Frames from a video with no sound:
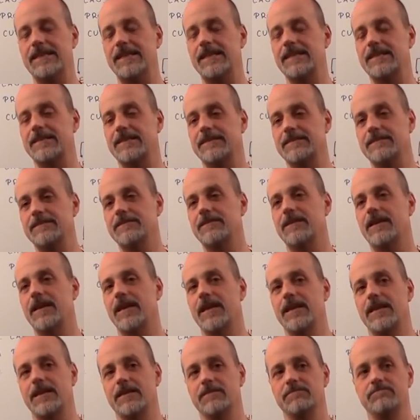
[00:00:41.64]
he says, Look,
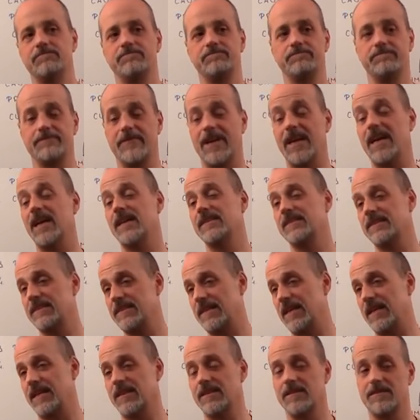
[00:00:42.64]
lady, I
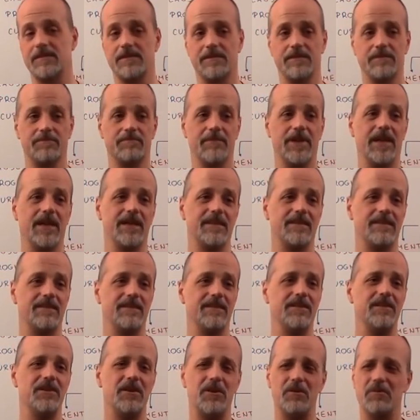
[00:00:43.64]
understand,
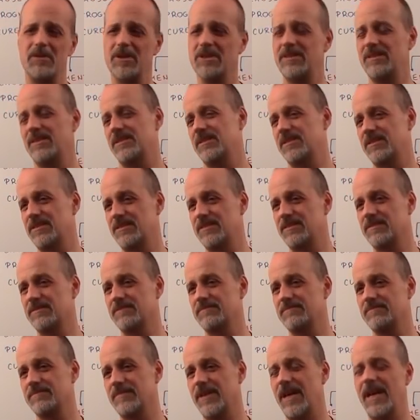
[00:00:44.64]
but you know what?
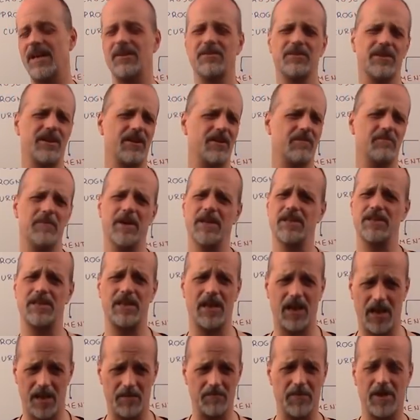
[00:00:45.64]
I don't have much
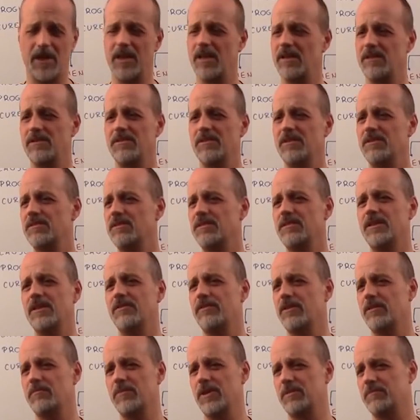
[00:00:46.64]
time and you're not
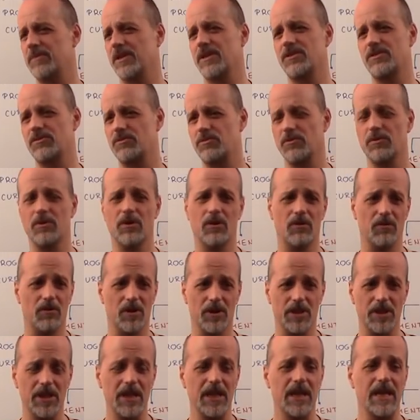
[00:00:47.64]
giving me much to go
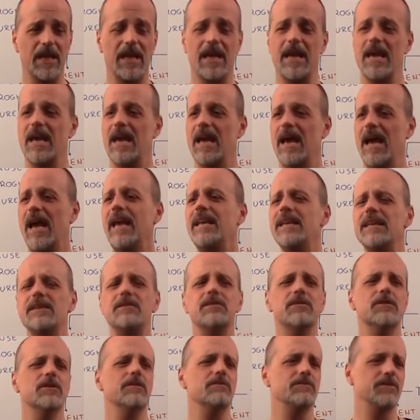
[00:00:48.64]
on. I
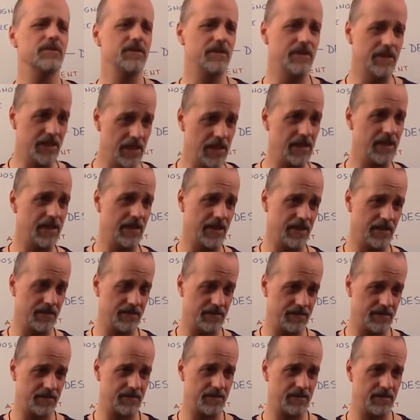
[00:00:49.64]
need to know the
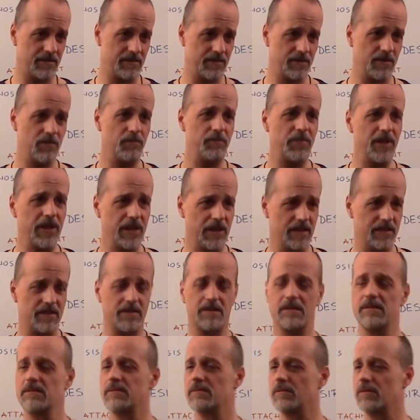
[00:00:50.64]
details. So
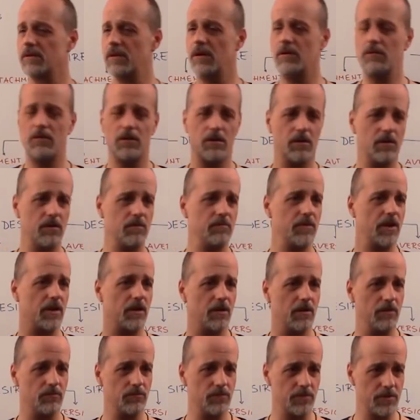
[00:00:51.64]
please go home
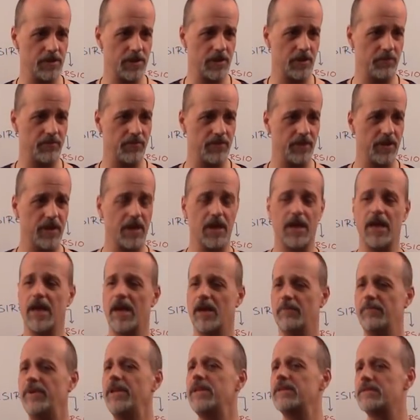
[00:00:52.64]
and go to sleep.
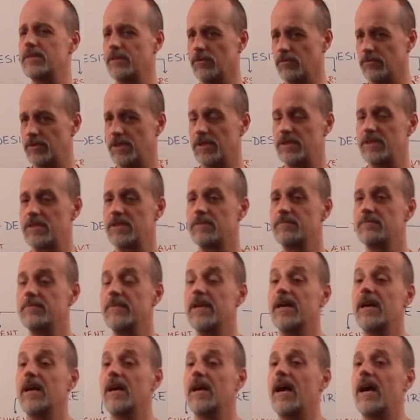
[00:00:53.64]
And please notice
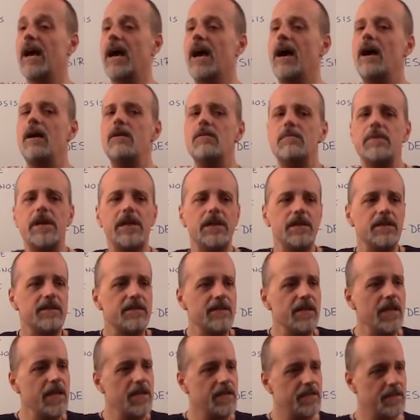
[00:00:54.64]
how many
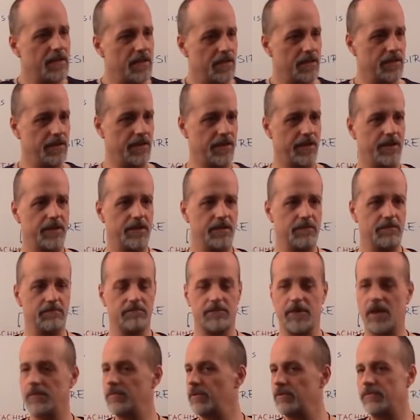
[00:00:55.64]
snakes are there?
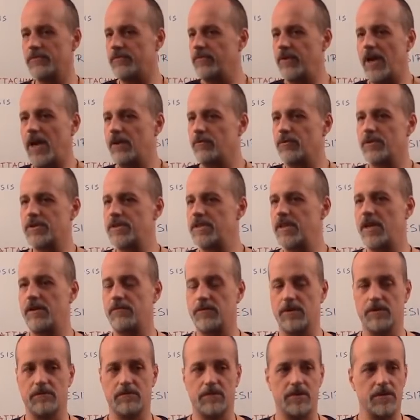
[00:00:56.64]
I mean, five or
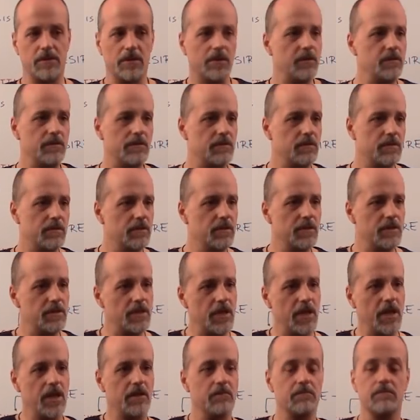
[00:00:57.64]
seven, it's not the
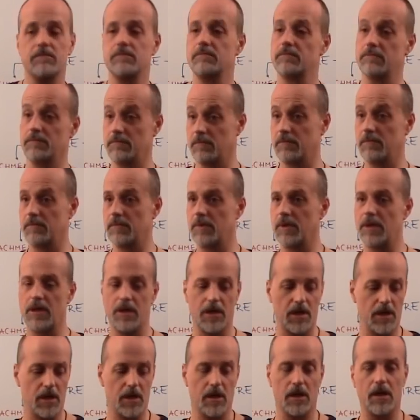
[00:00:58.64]
same.
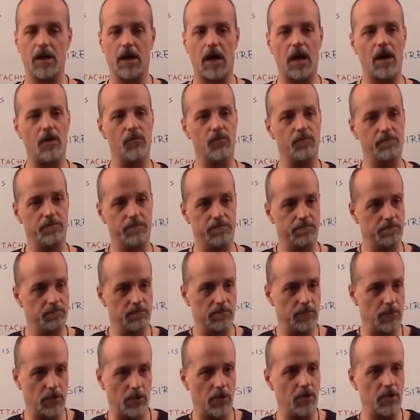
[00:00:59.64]
How
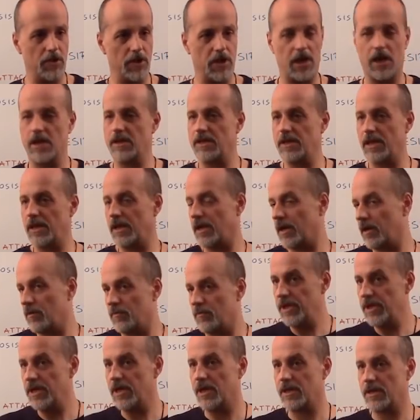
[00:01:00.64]
long are they?
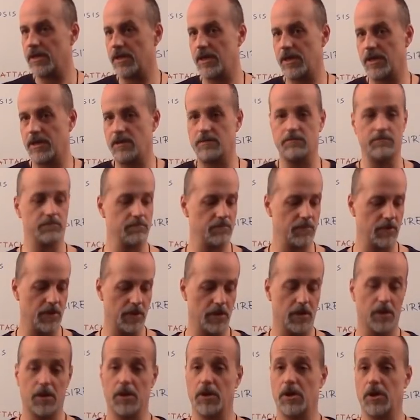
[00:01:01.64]
big are they?
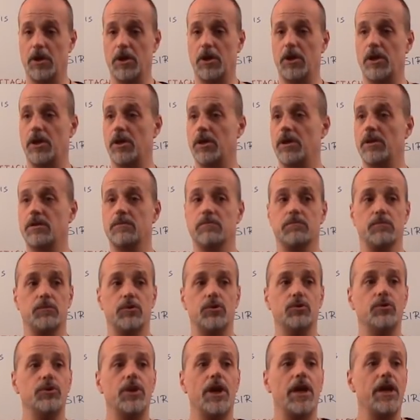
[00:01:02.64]
Uh,
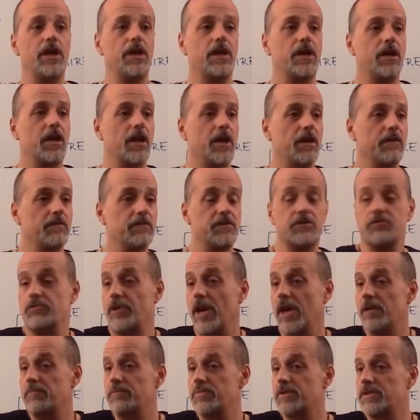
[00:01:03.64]
do they have
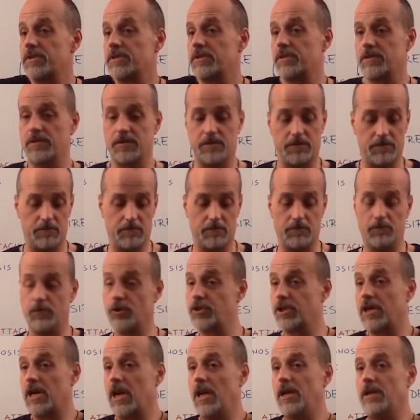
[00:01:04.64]
stripes?
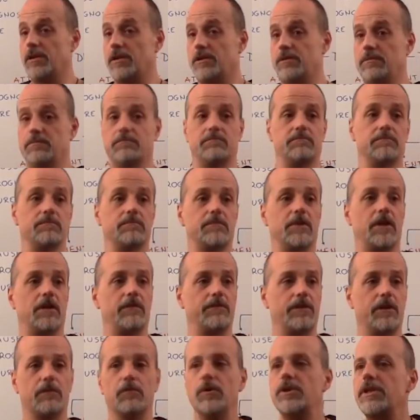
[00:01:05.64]
What color
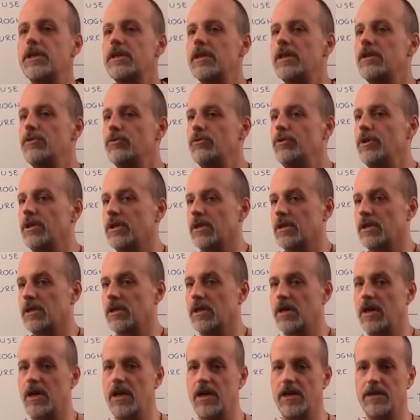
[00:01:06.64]
are they? What are they doing?
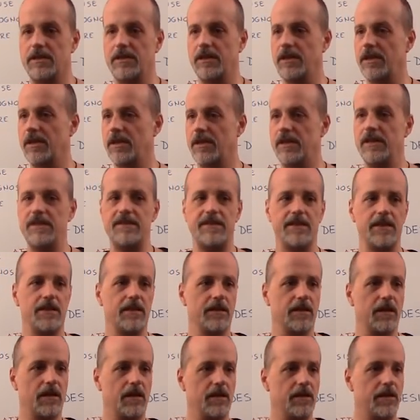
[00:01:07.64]
Are they
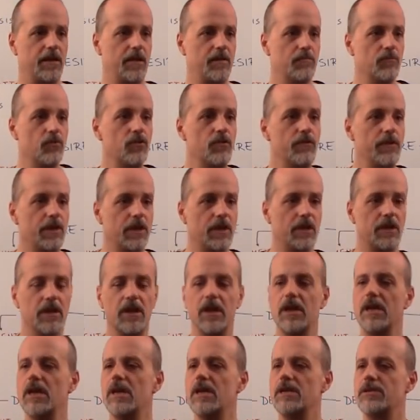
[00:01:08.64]
hissing? Are they
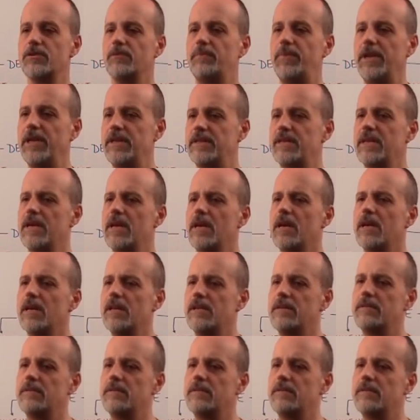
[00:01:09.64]
moving? So please